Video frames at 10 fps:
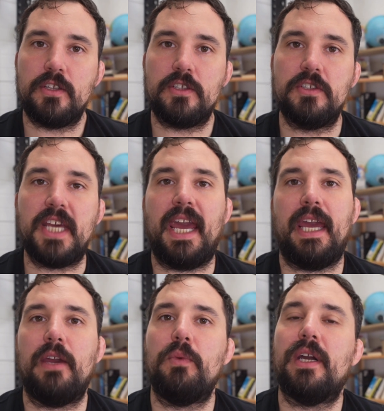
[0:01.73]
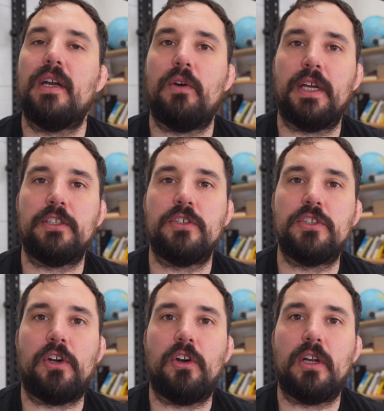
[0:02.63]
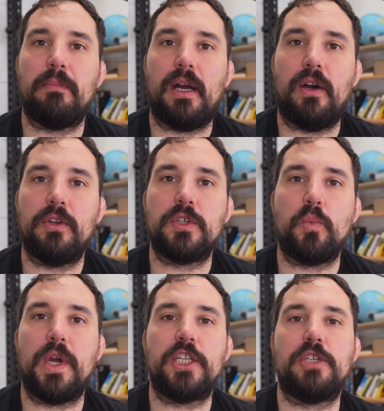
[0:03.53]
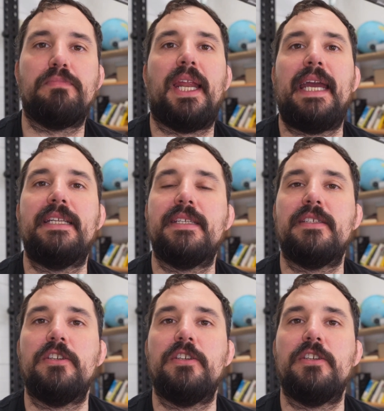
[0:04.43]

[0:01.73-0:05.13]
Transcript: Today we are going to talk about which plates